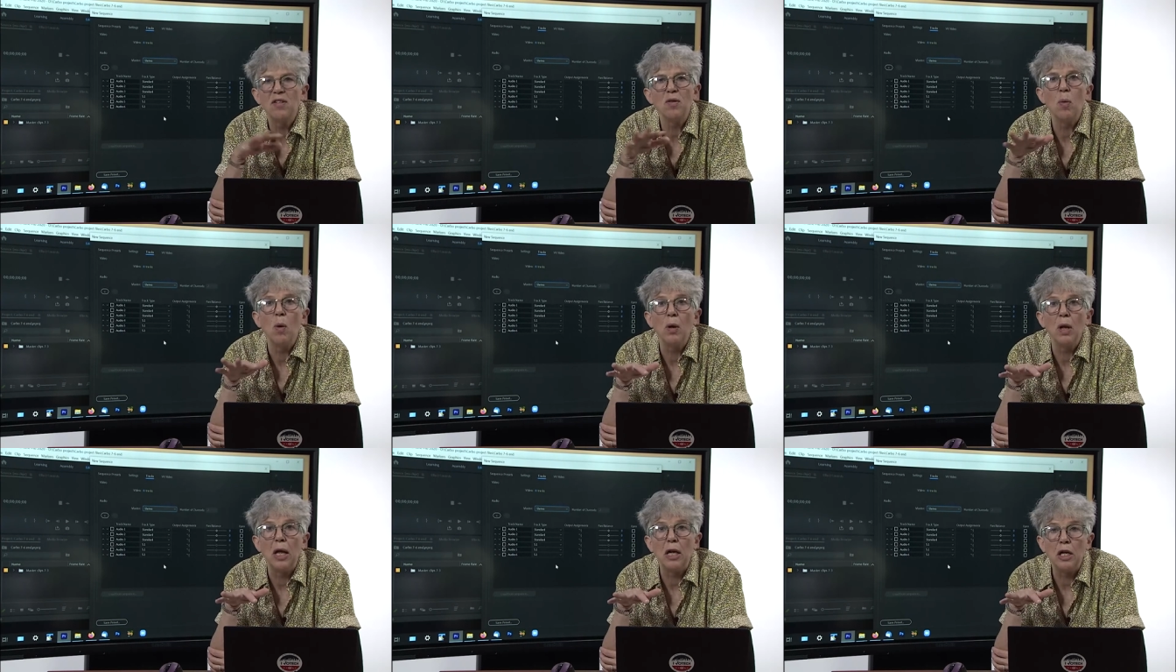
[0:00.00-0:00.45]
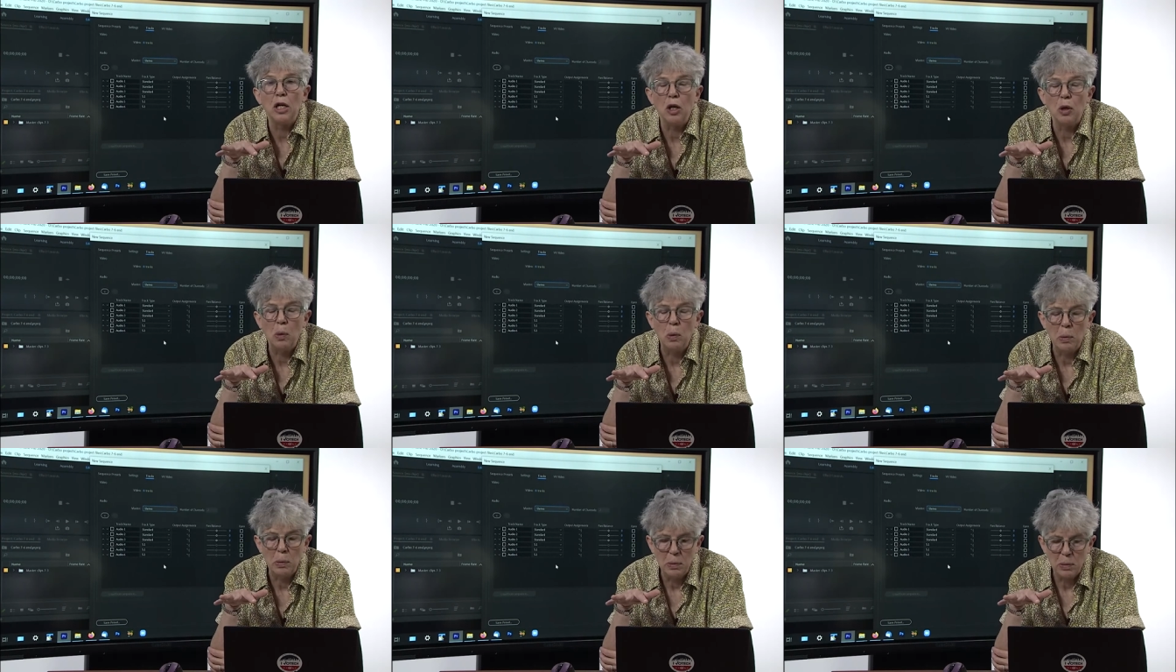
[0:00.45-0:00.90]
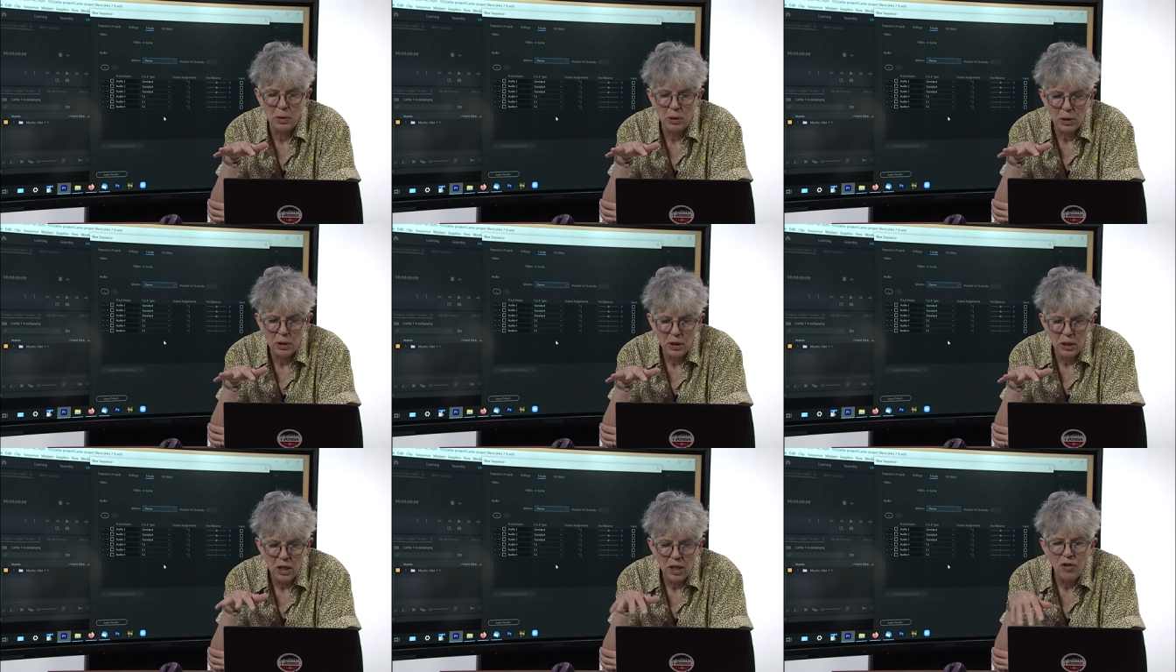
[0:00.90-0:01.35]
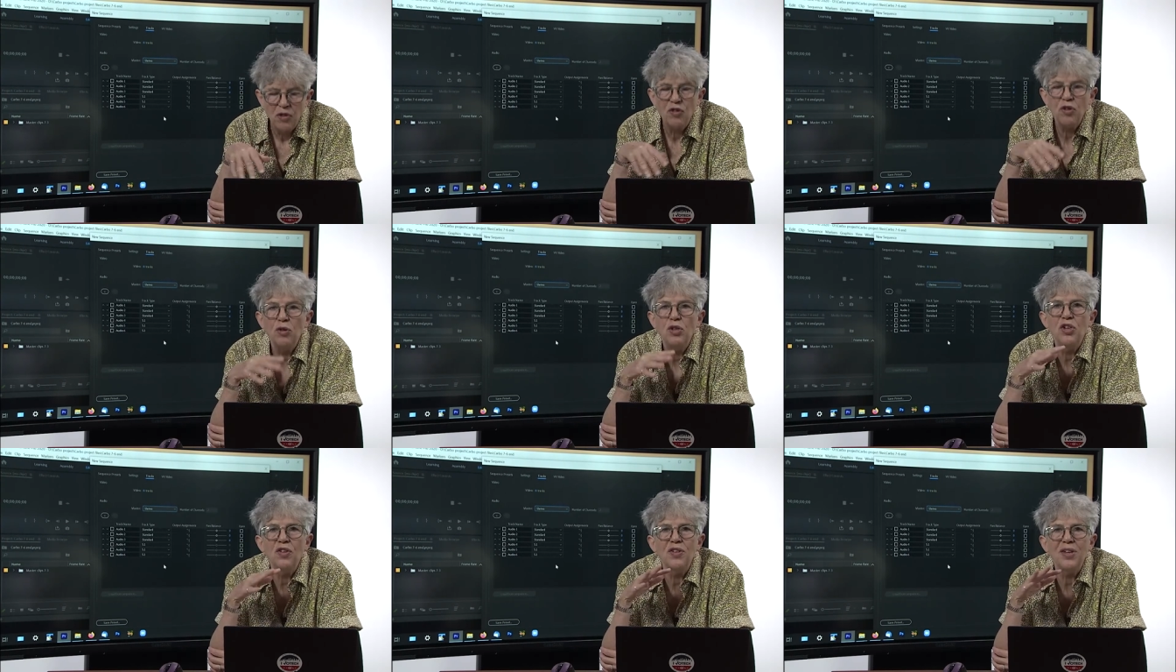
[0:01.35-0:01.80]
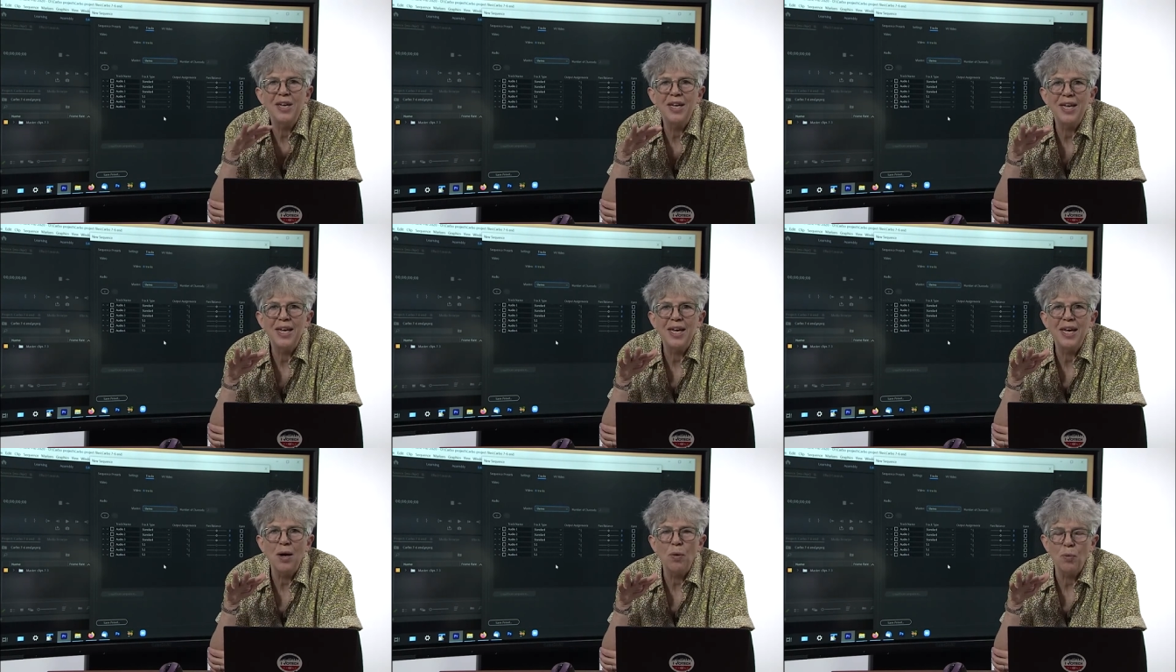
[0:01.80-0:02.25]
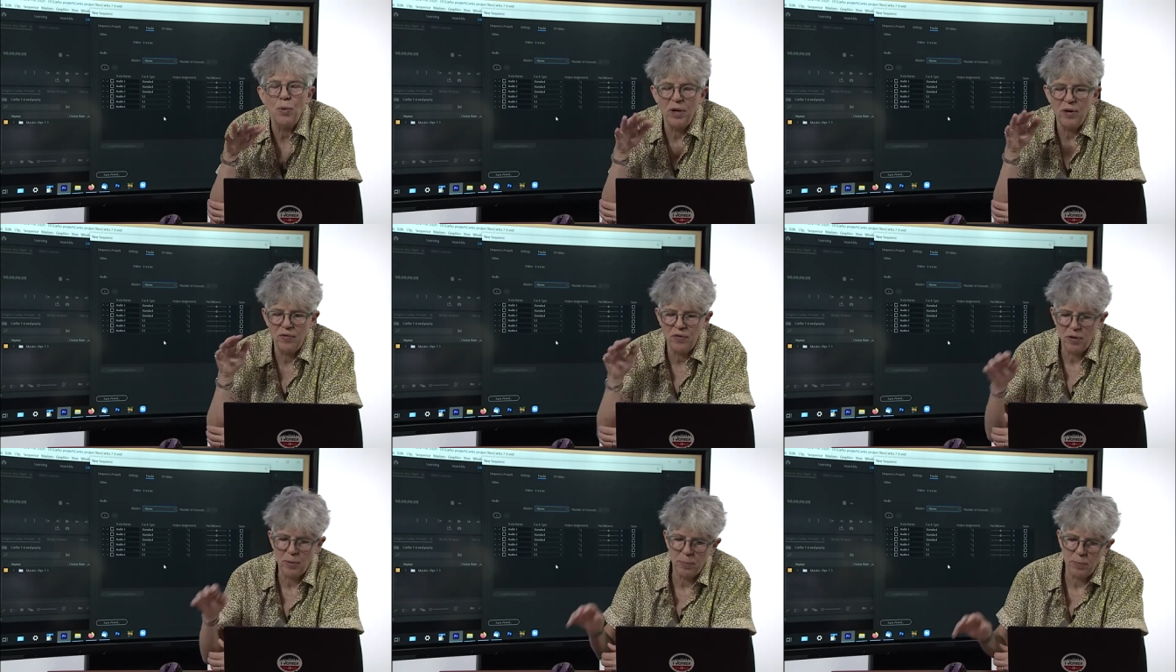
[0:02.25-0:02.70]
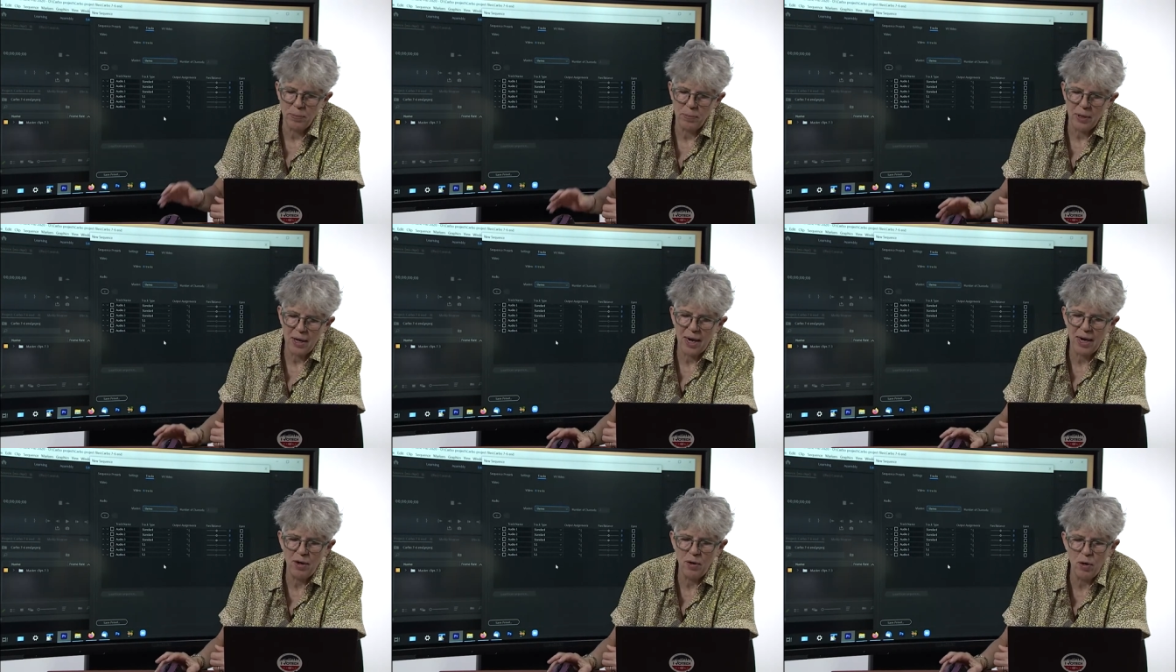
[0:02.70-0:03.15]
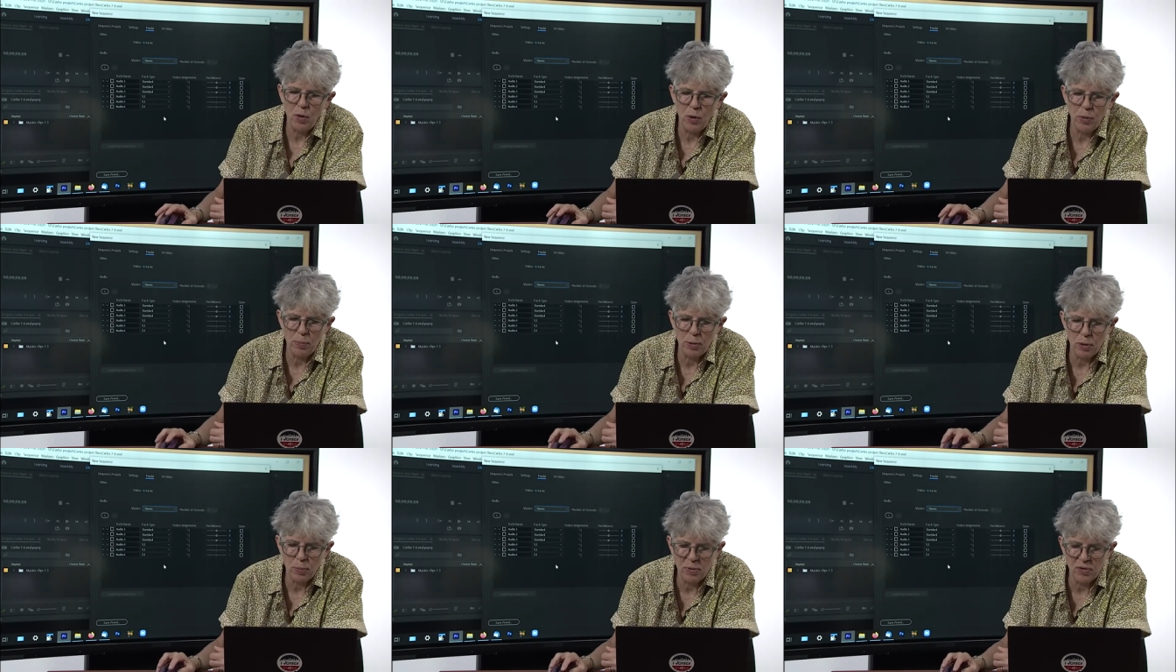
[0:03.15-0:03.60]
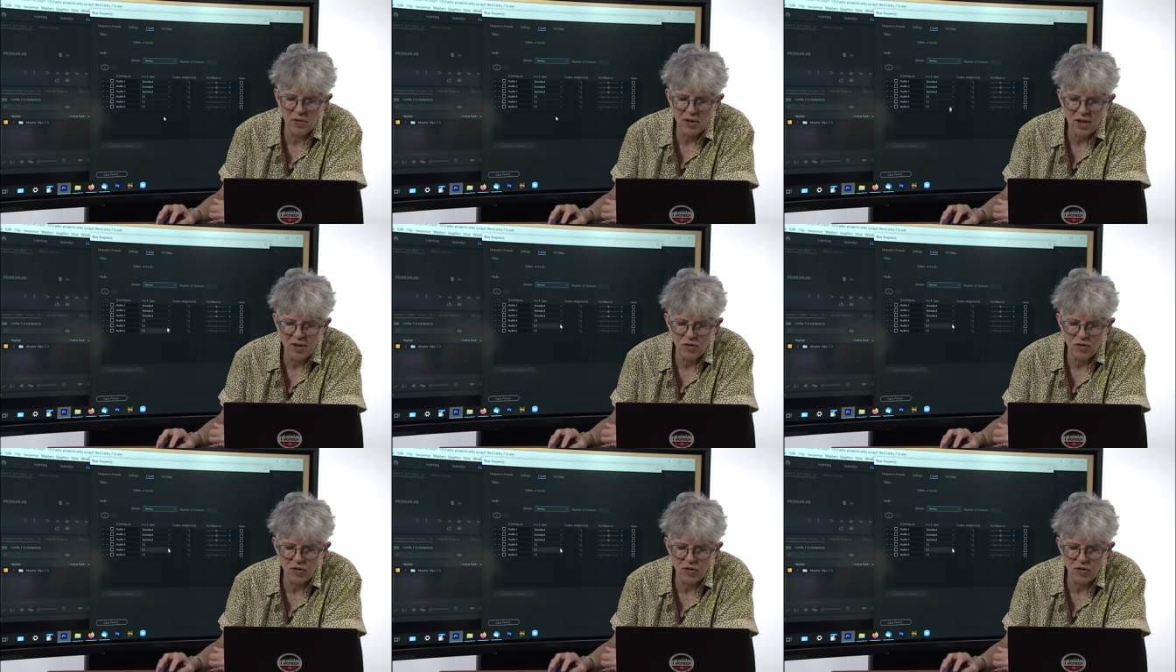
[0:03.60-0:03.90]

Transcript: it won't let you. So just get rid of them. I don't know what purpose they